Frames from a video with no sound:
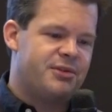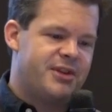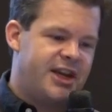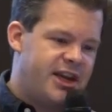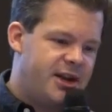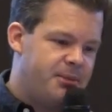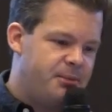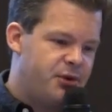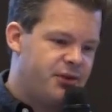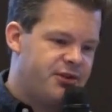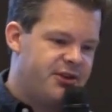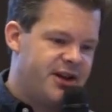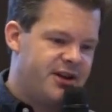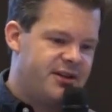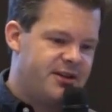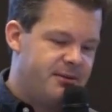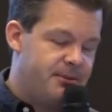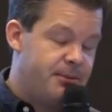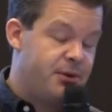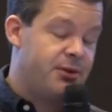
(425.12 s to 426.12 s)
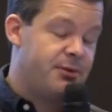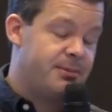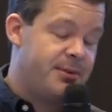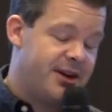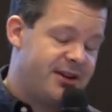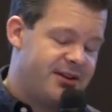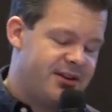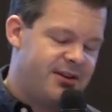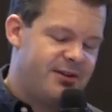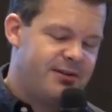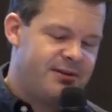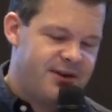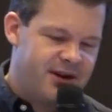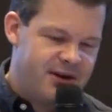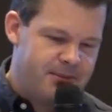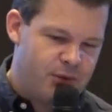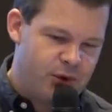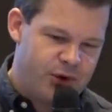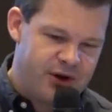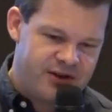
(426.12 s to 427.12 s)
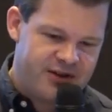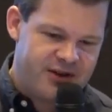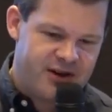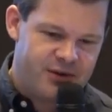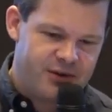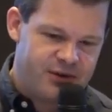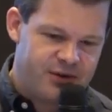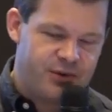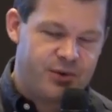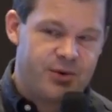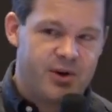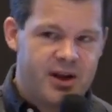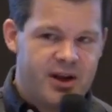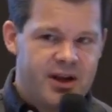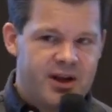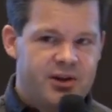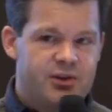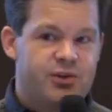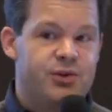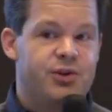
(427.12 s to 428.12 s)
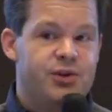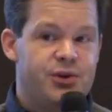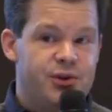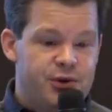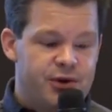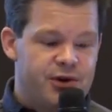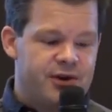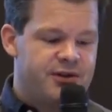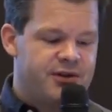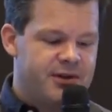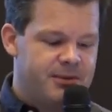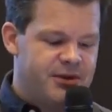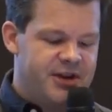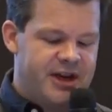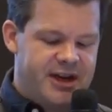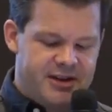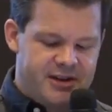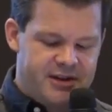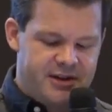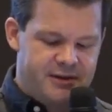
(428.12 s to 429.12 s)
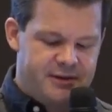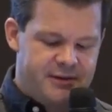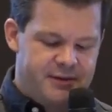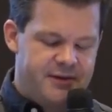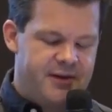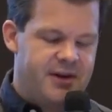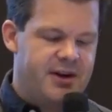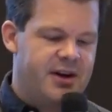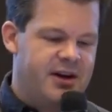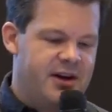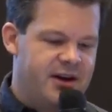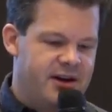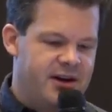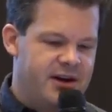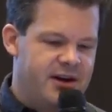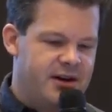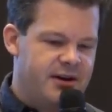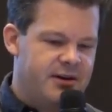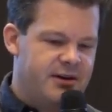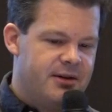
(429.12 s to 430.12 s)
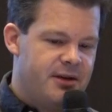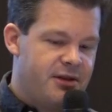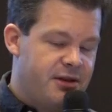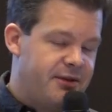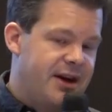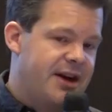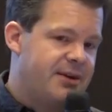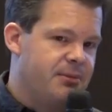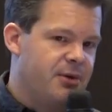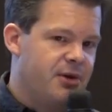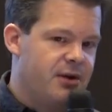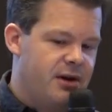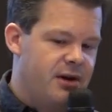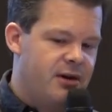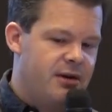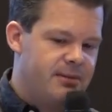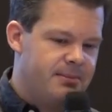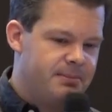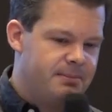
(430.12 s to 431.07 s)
a staking perspective, it boils down to your subjective threat model.